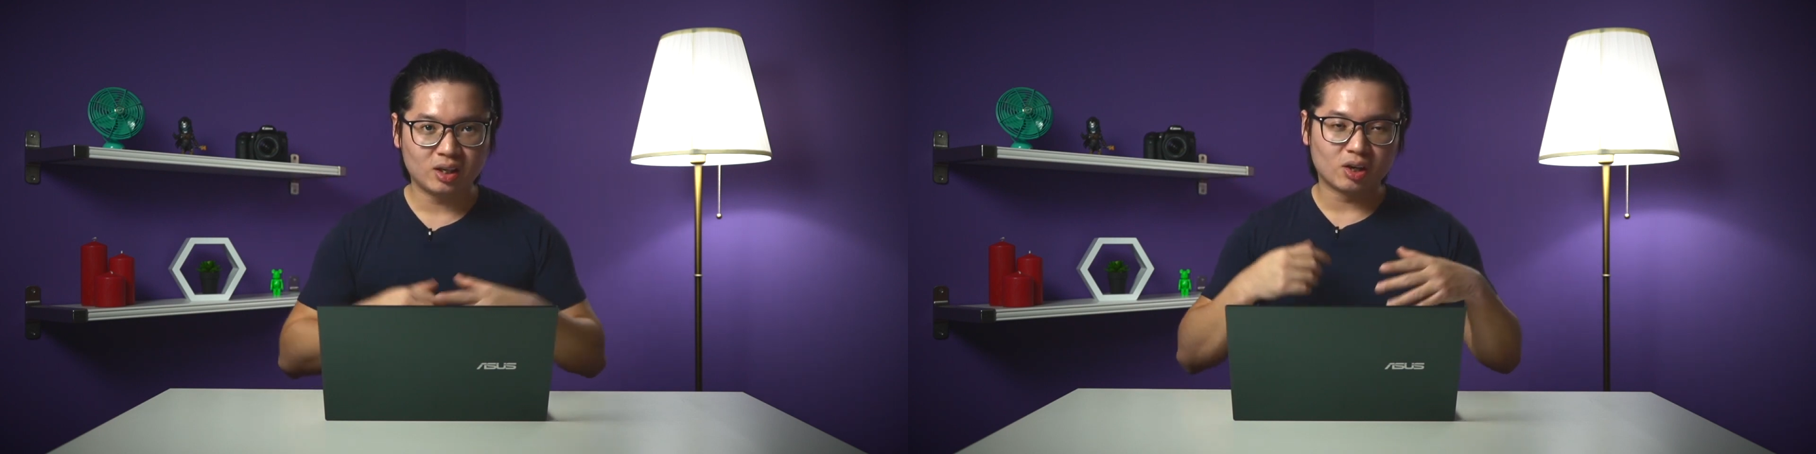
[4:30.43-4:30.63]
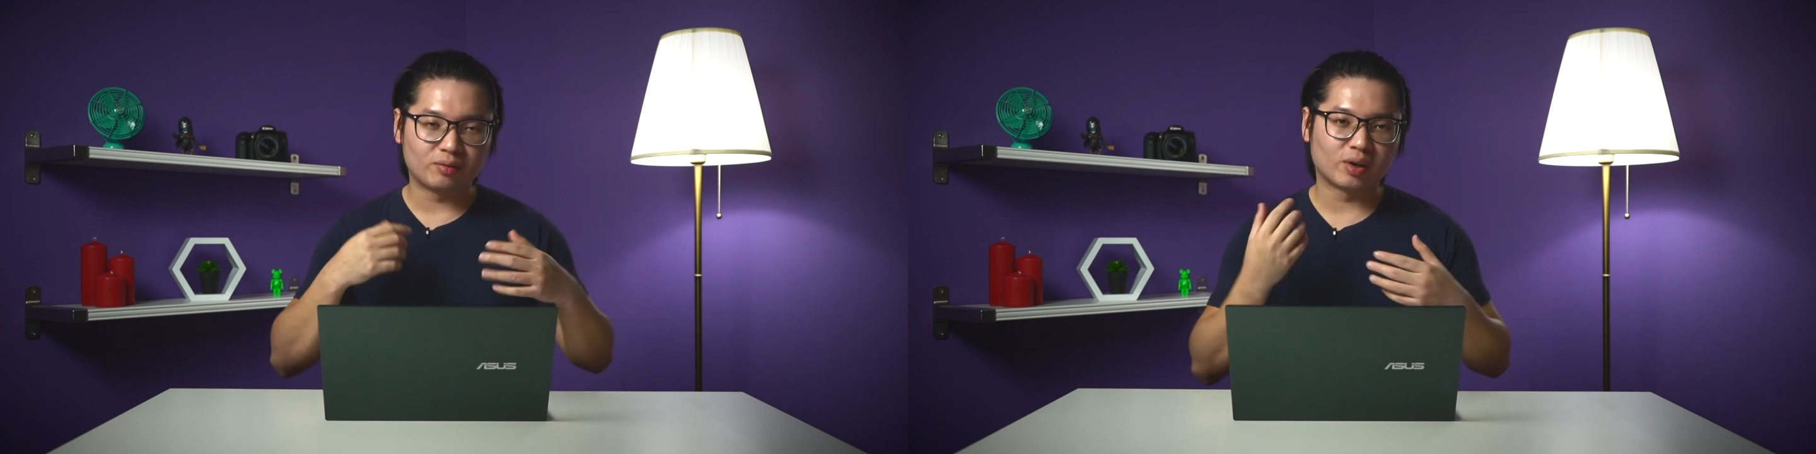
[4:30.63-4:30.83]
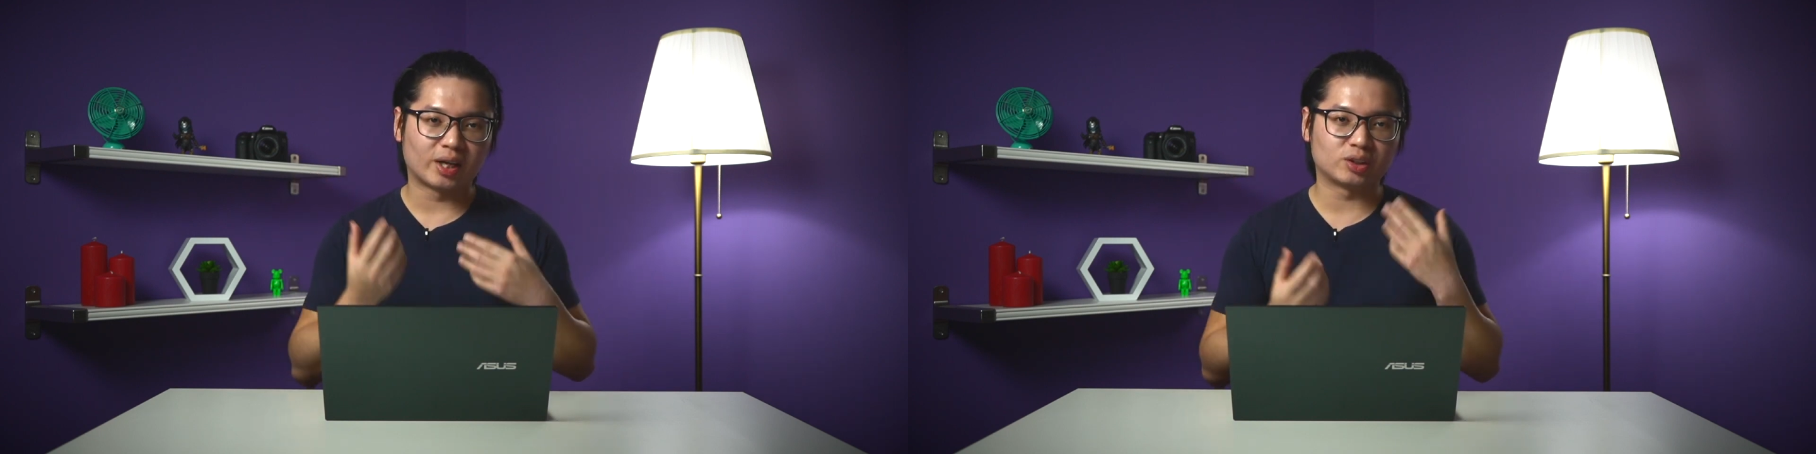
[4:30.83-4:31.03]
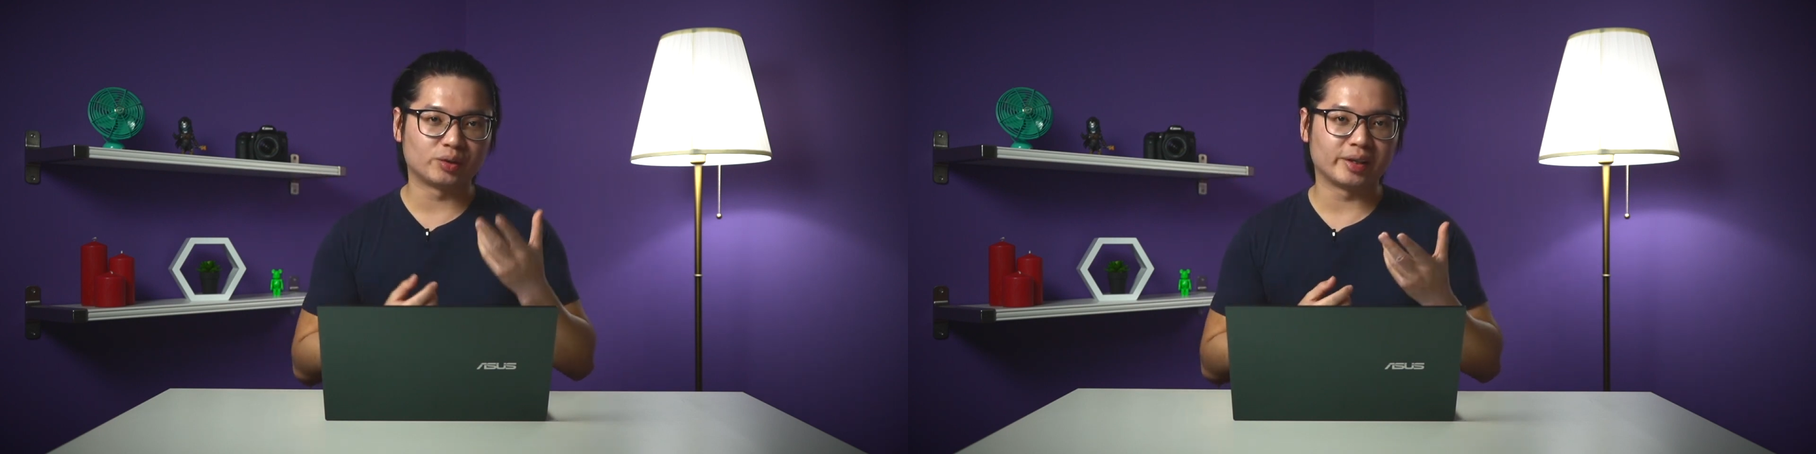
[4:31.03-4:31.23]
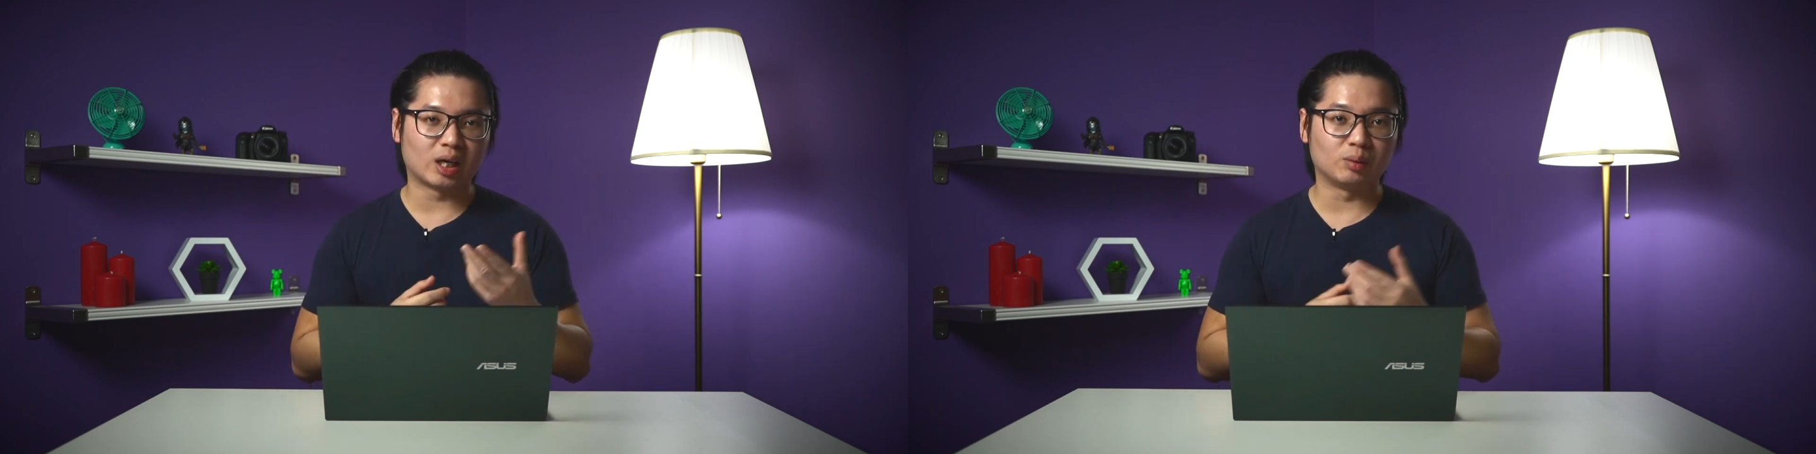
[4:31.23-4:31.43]
If you'd like to
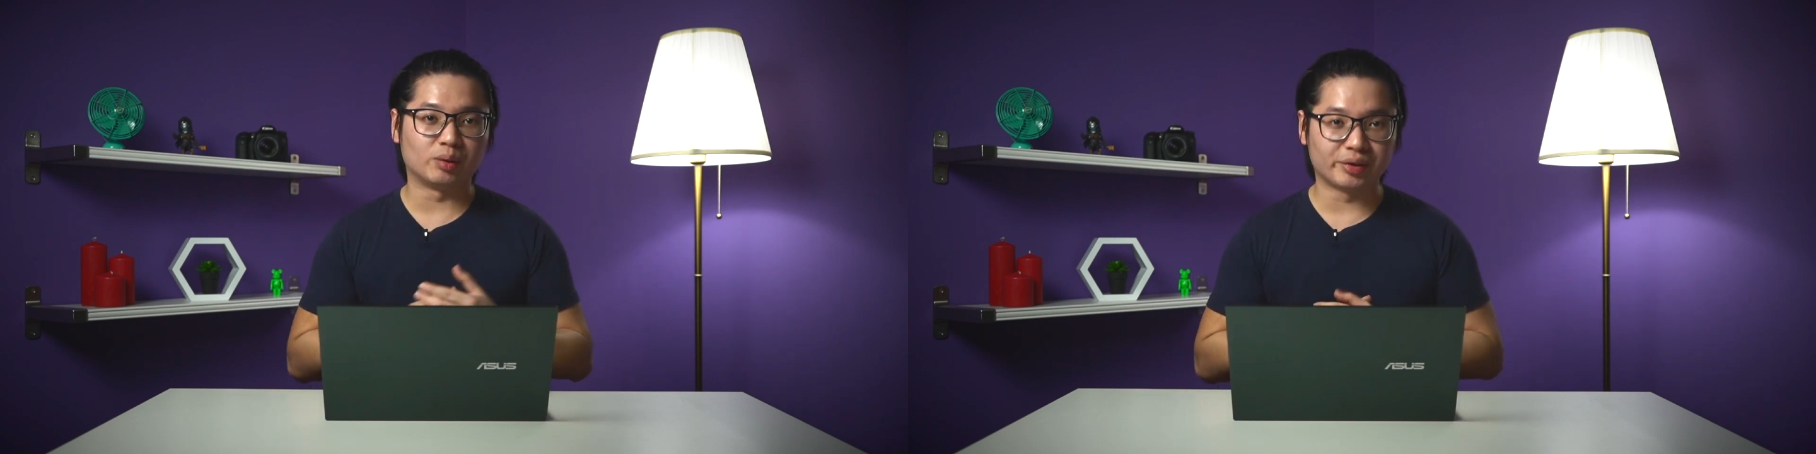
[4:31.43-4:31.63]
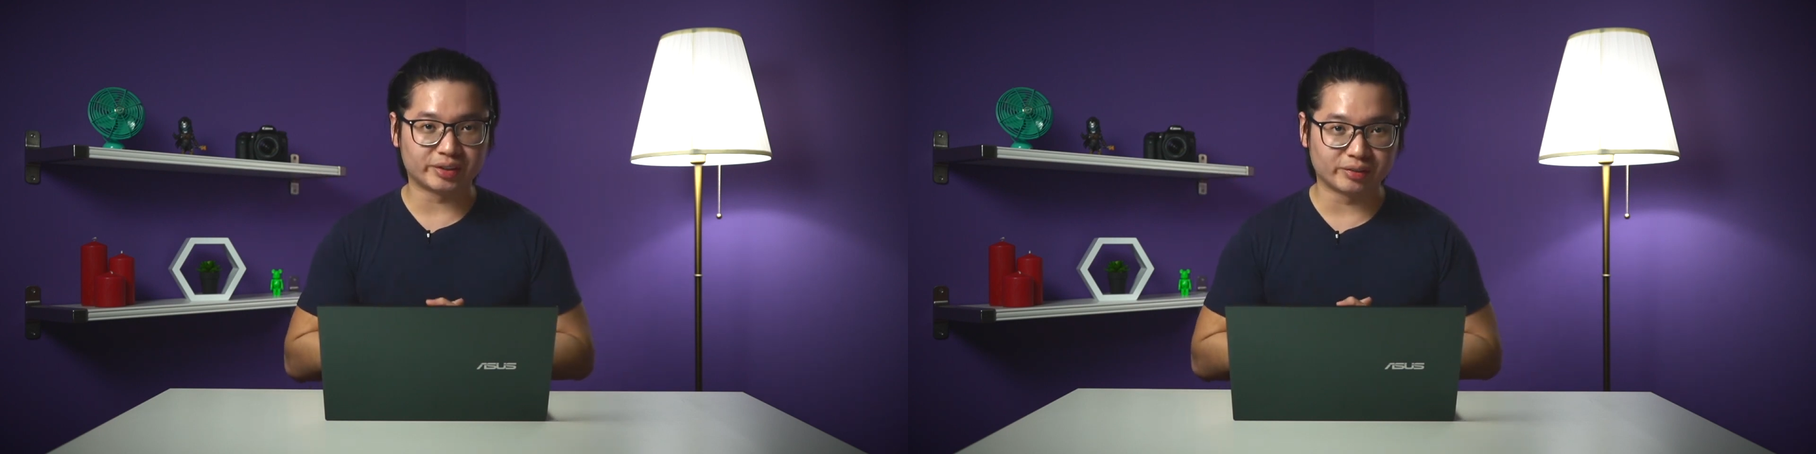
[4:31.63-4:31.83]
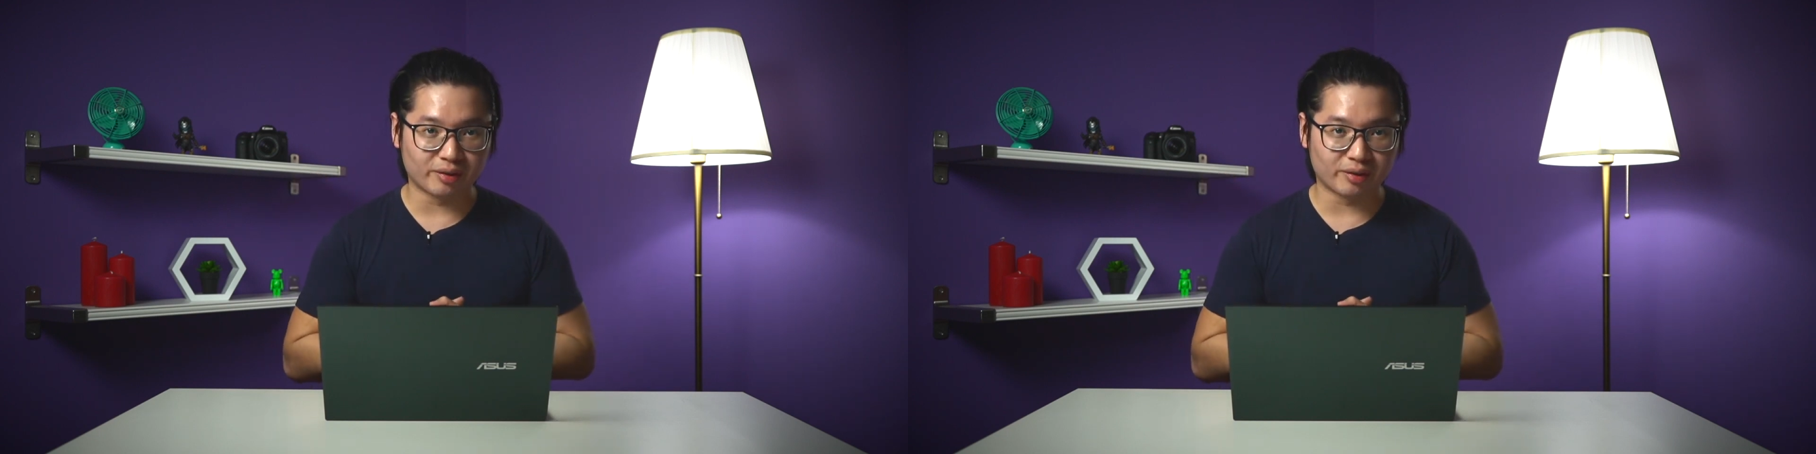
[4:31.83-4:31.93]
read our written